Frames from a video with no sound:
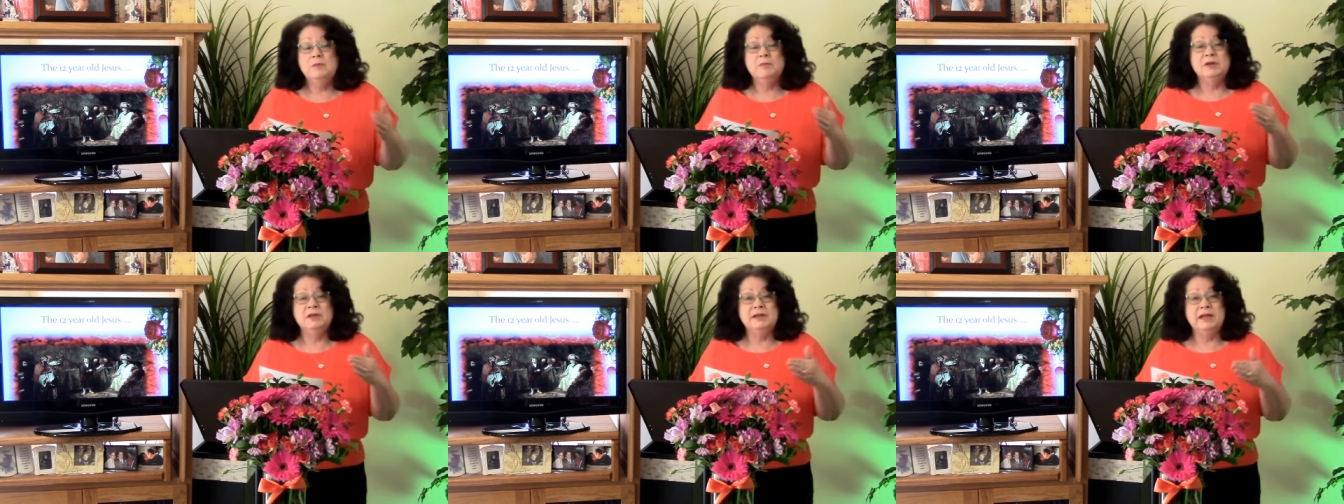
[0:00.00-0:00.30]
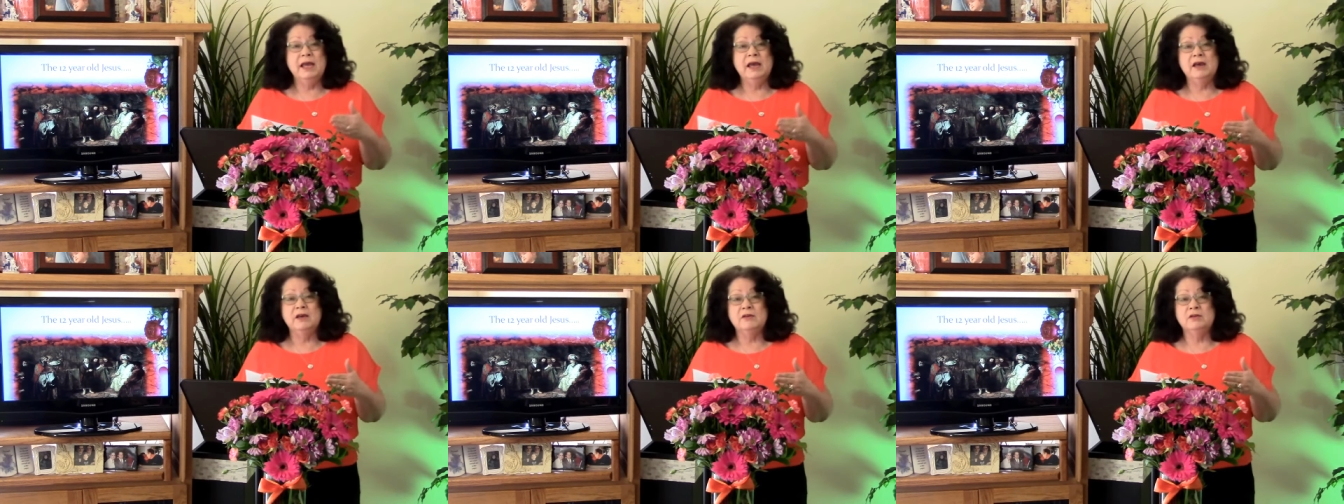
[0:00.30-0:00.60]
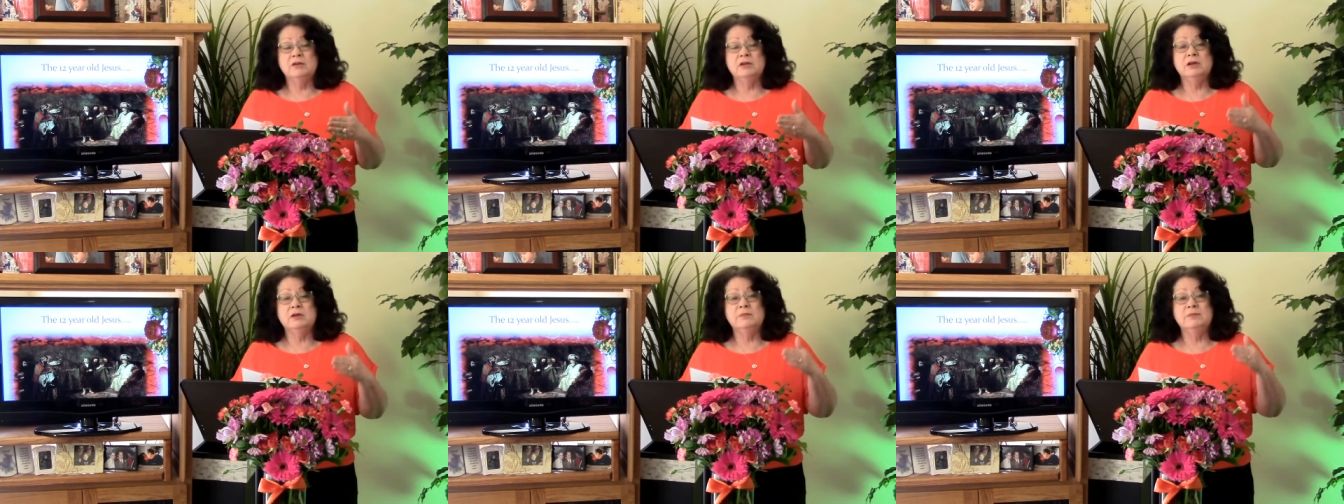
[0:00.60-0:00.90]
But
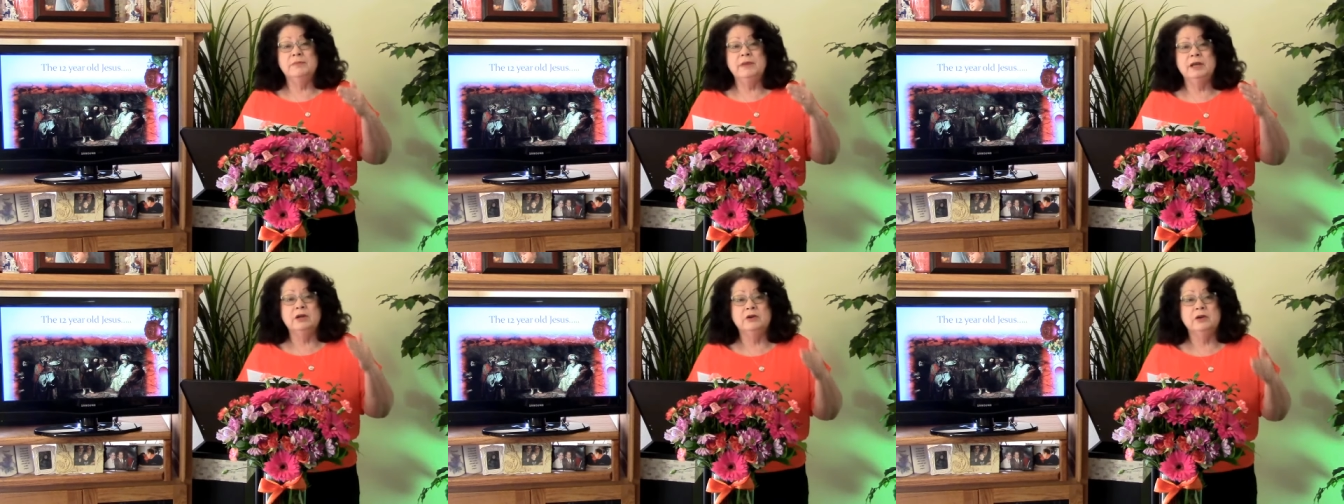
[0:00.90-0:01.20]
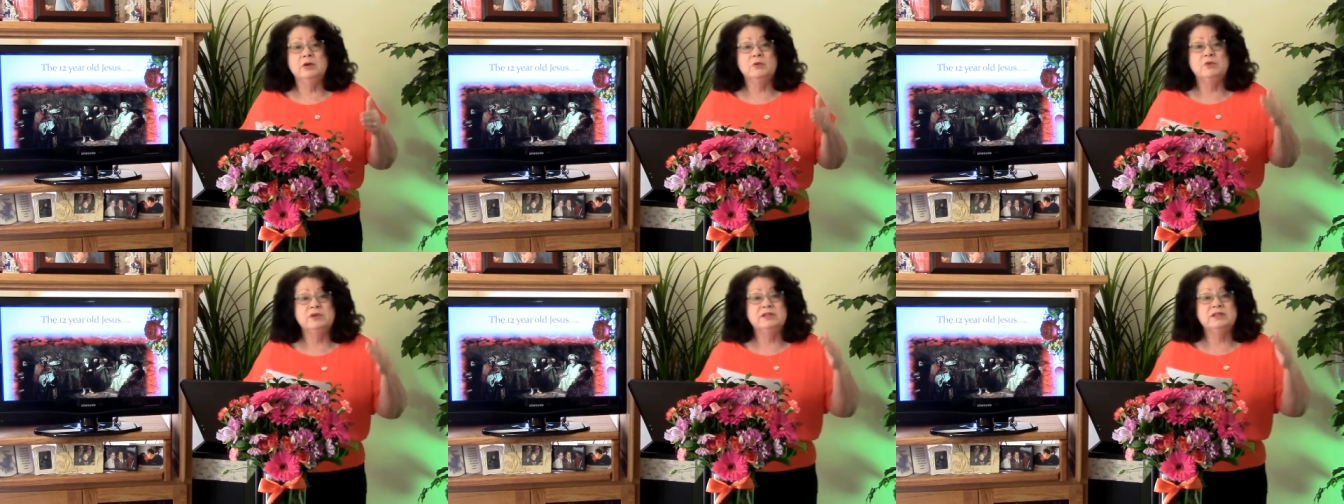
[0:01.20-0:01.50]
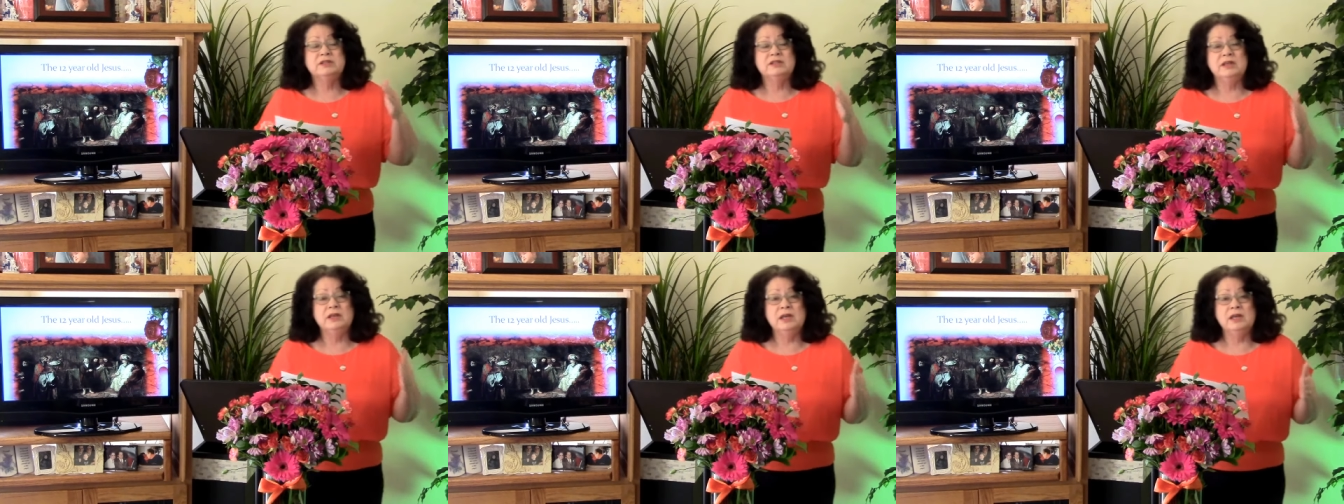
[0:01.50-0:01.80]
now uh, Mary was
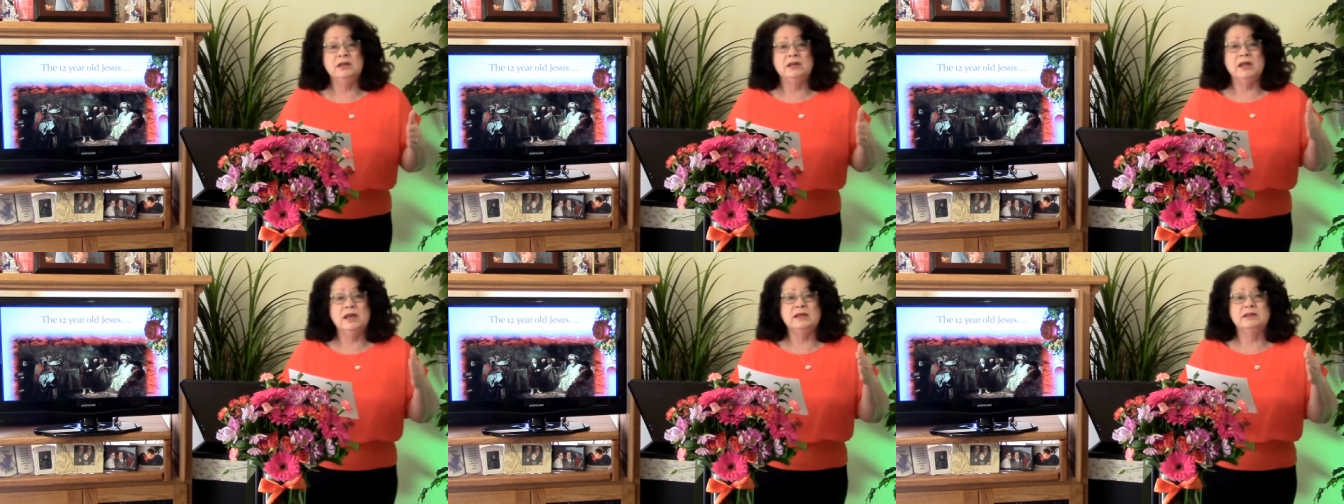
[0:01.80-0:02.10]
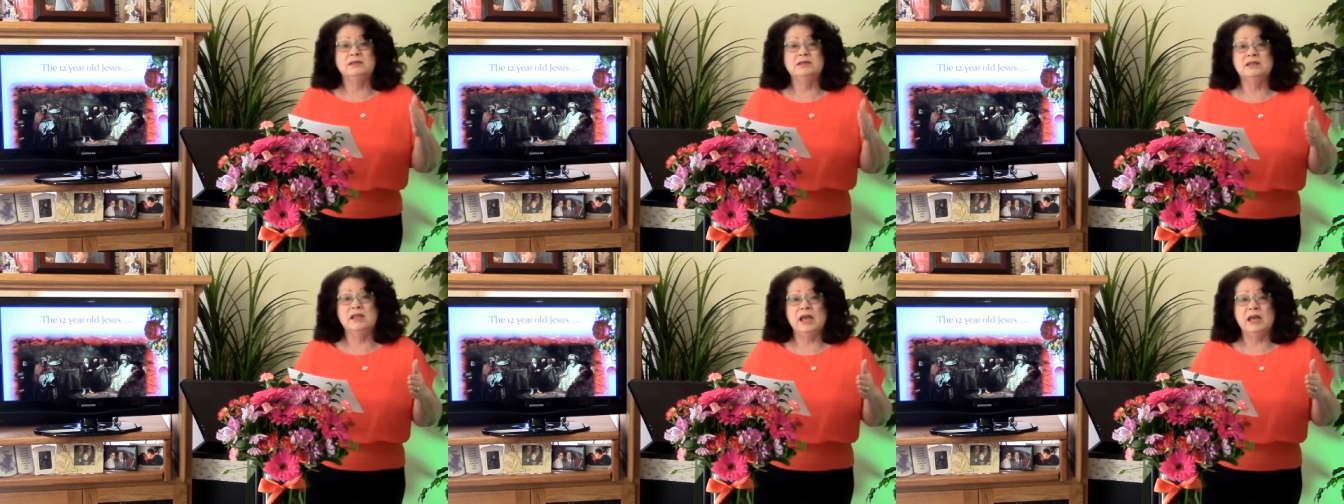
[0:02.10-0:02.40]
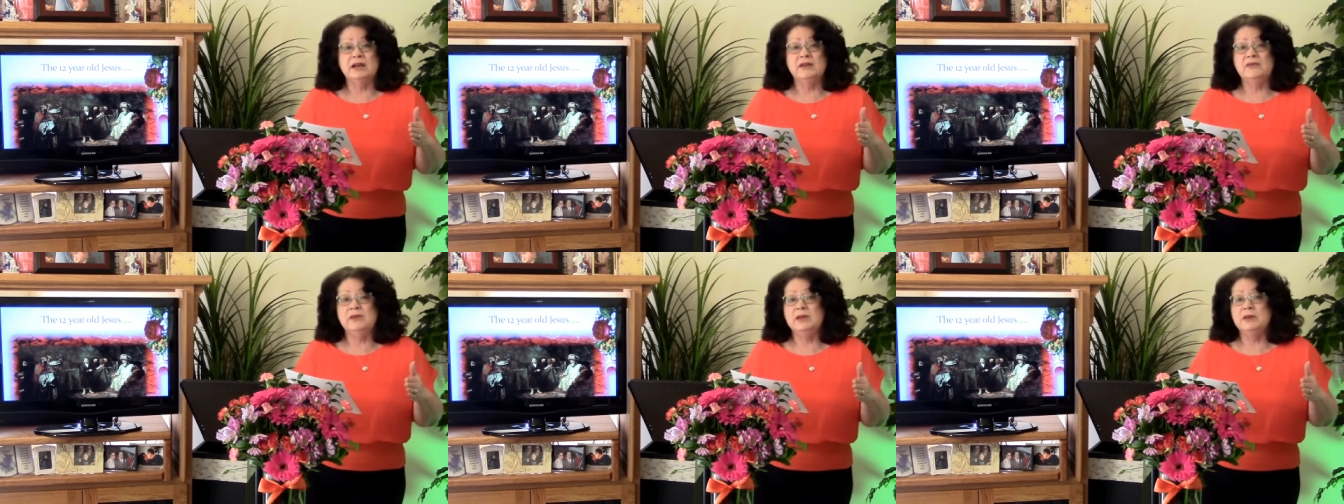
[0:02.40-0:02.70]
seeing a
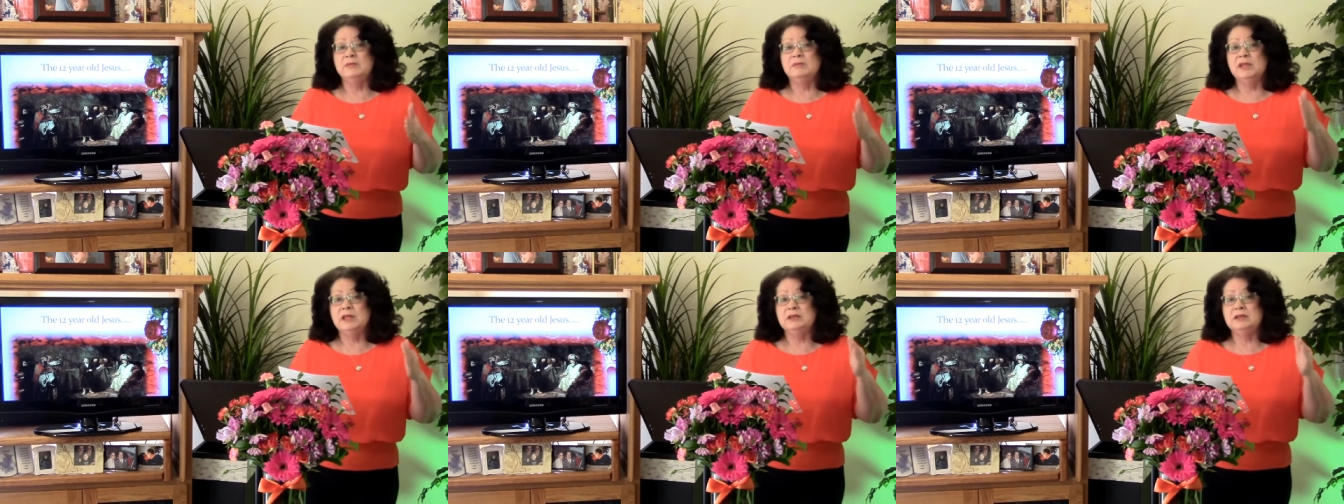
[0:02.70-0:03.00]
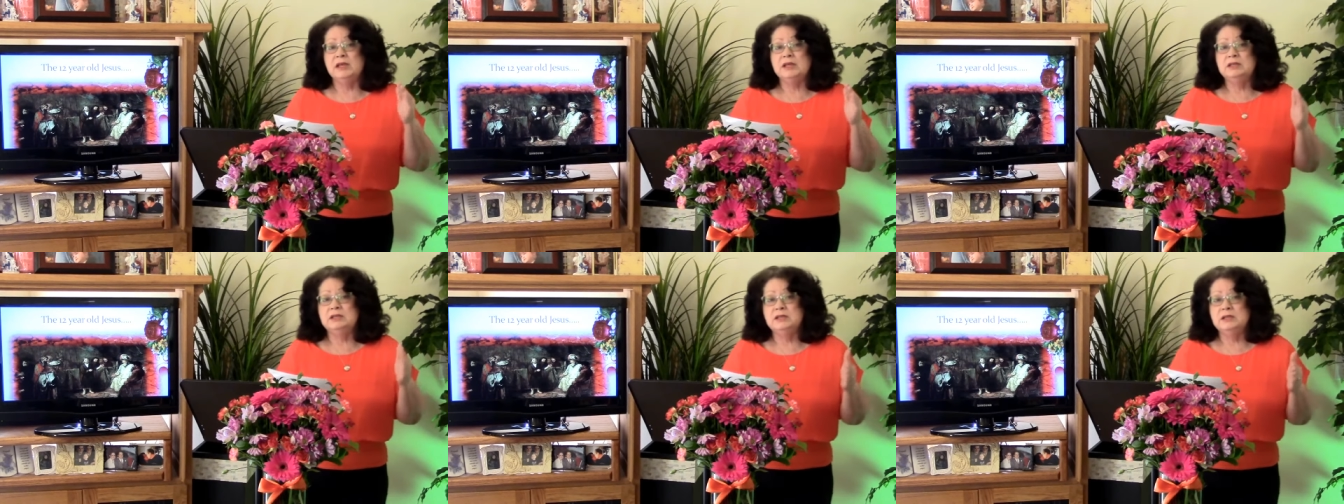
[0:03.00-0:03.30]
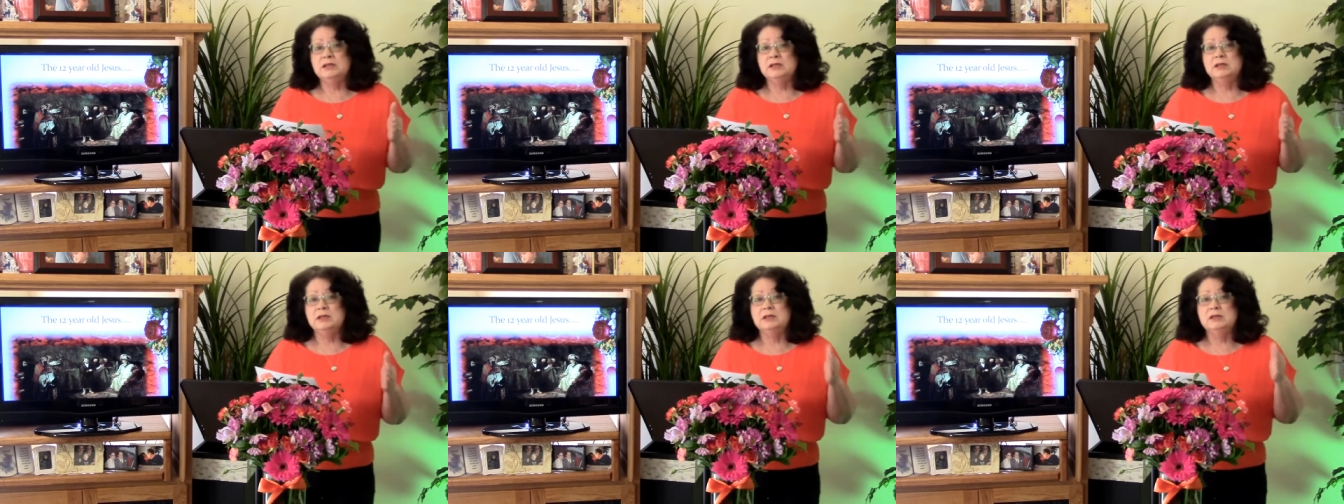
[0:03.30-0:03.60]
side of him that they
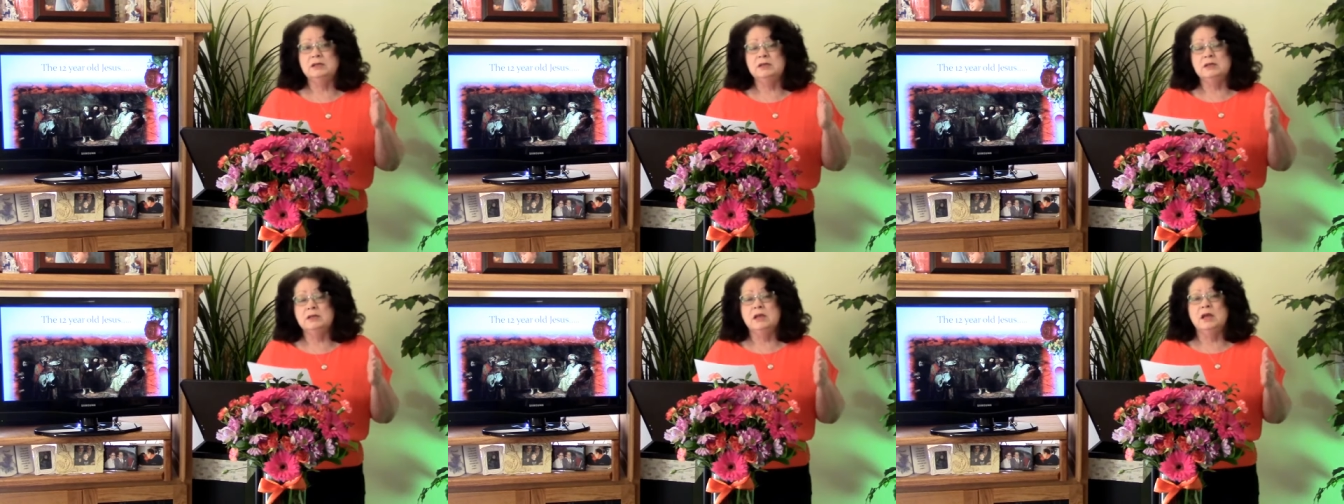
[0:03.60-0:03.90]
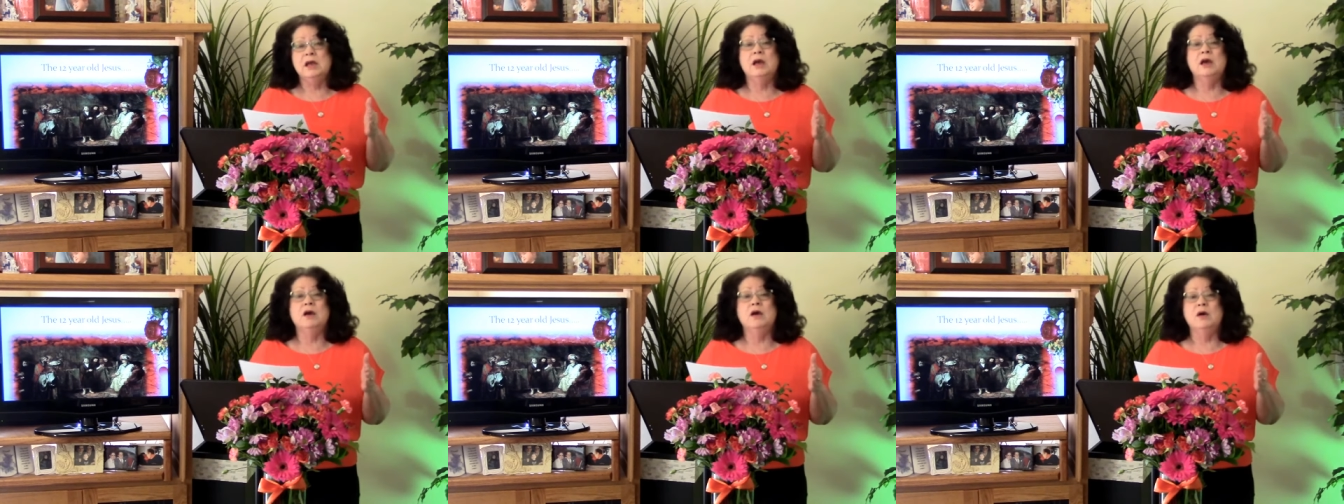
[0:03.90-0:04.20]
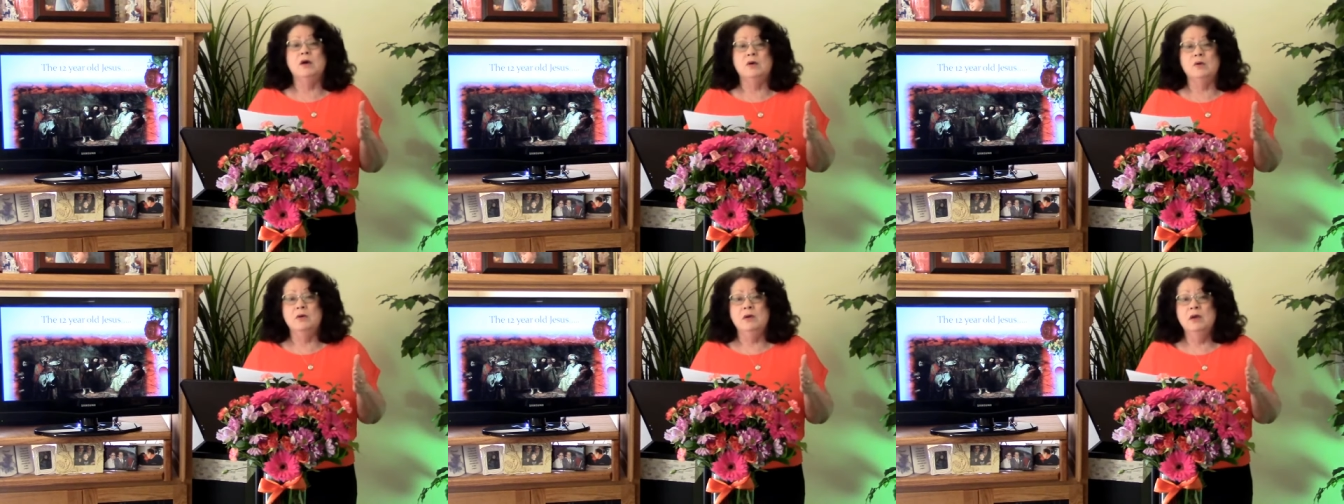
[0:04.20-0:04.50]
didn't
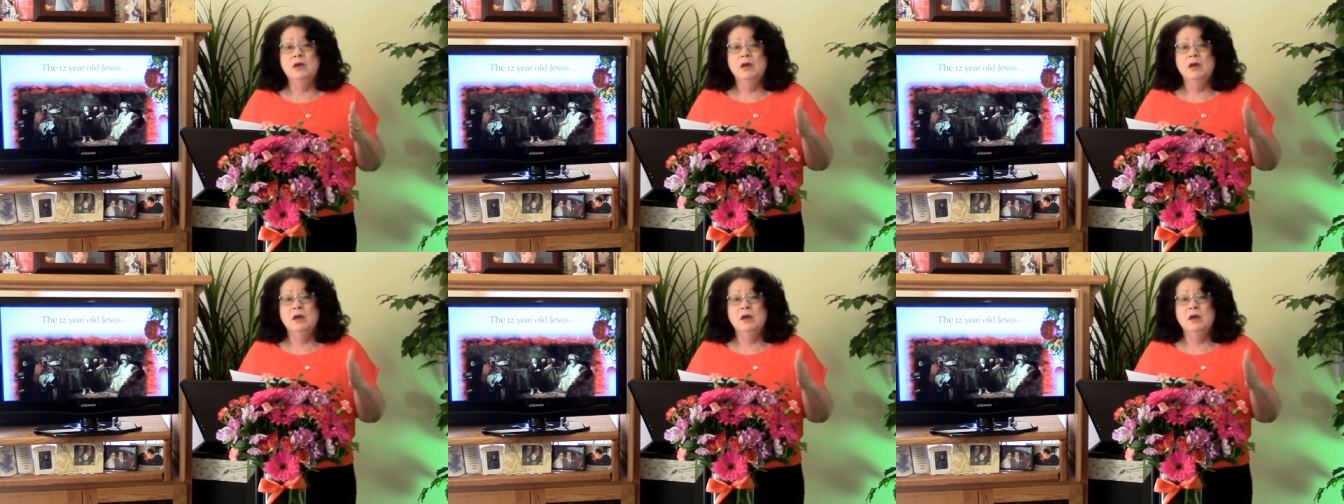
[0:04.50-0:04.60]
know